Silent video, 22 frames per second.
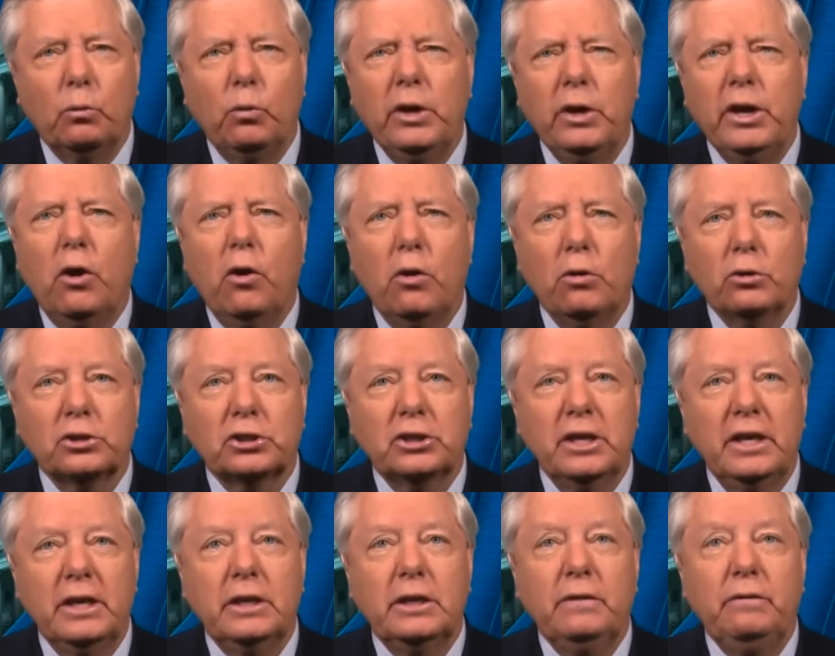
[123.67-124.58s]
We all
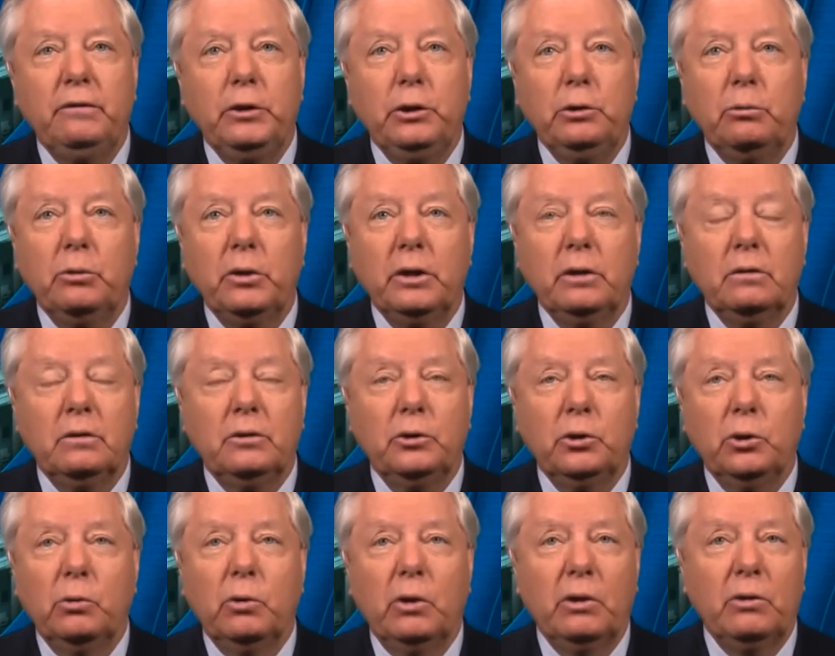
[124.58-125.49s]
said if you
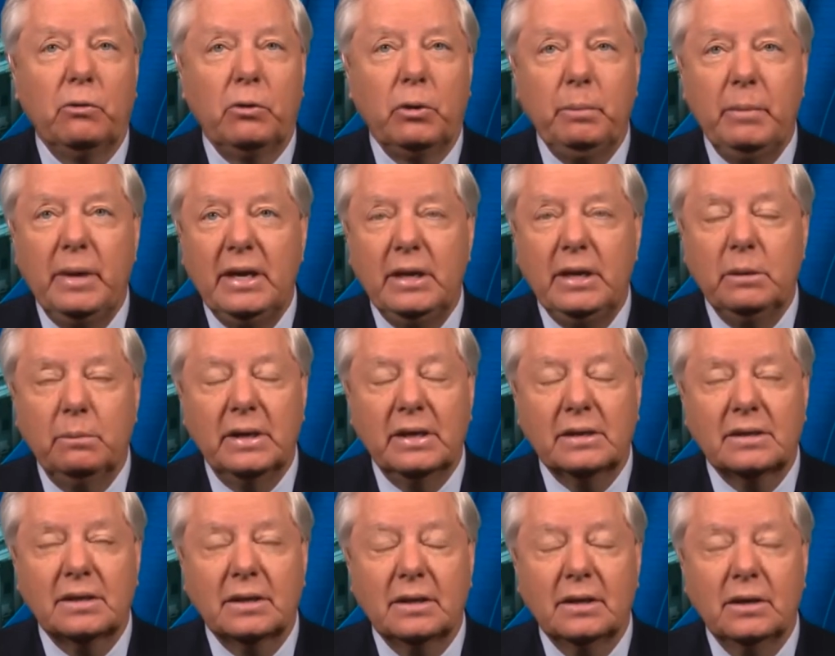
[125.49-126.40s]
do a Remain in
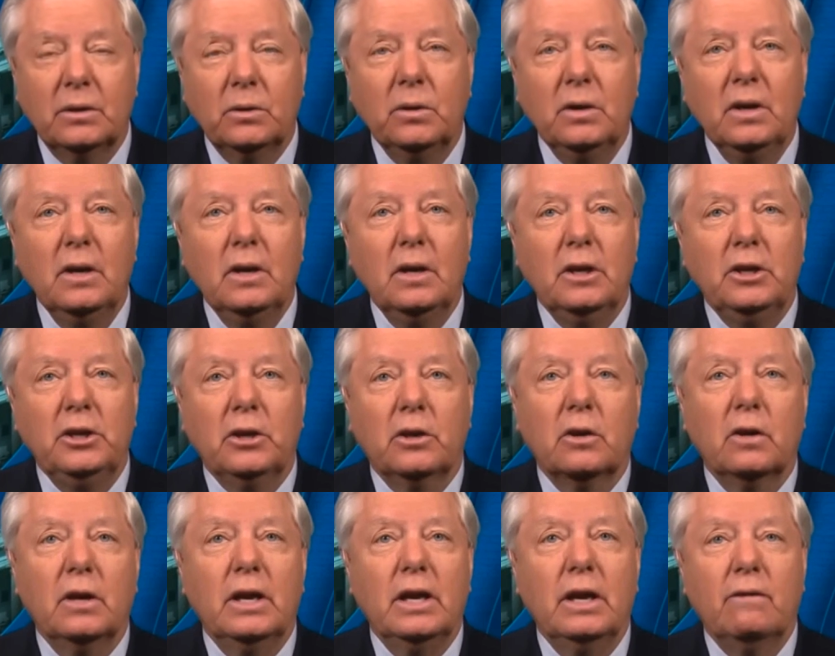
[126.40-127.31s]
Mexico, you're
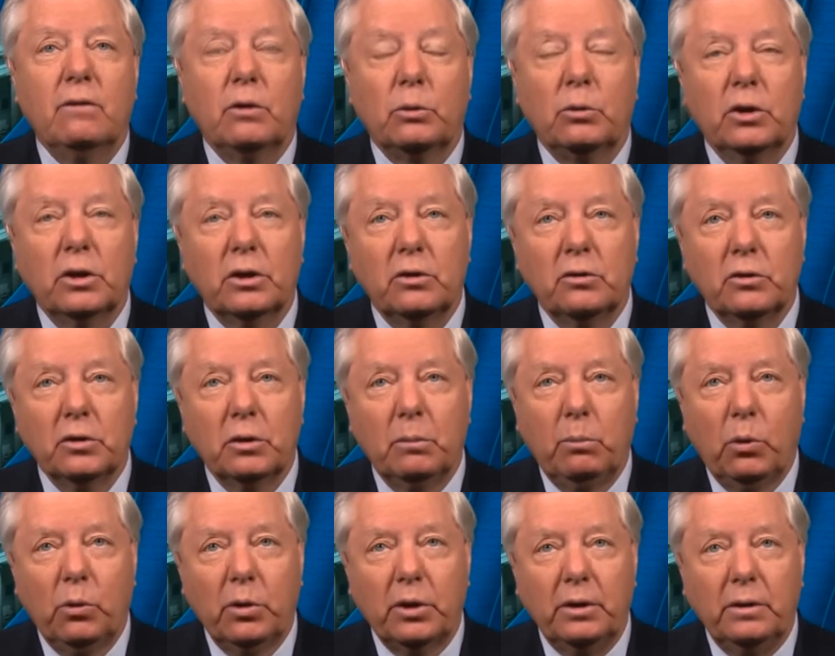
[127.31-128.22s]
going to have a run on the border.